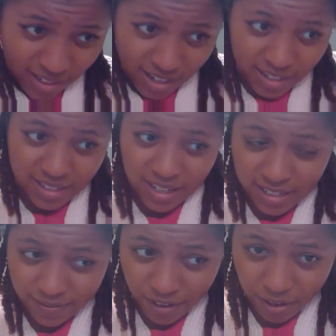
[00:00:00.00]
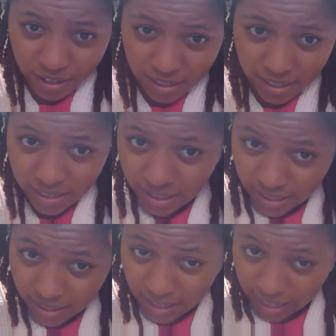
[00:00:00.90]
Actually has a very
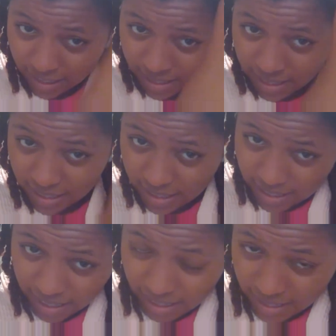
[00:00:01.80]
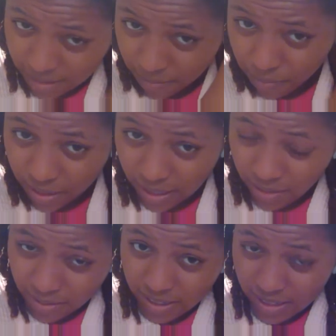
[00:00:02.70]
light scent. But
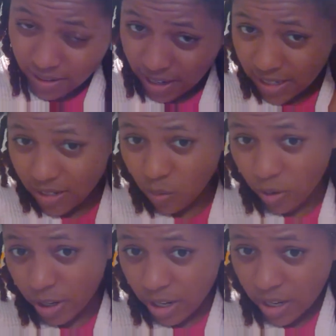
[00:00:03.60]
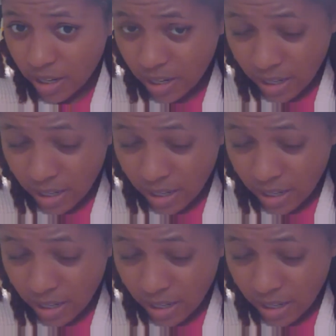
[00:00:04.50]
anyways, so I just work